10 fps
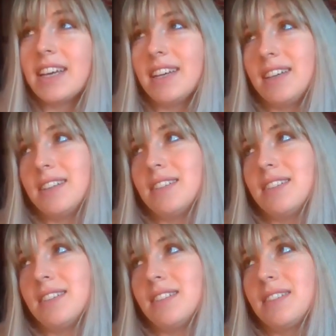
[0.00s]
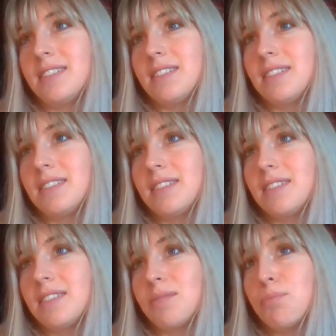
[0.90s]
and
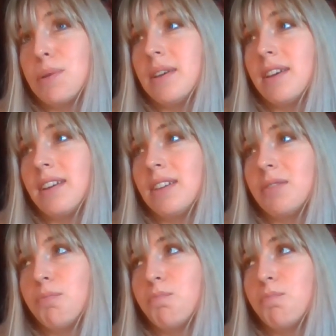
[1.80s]
being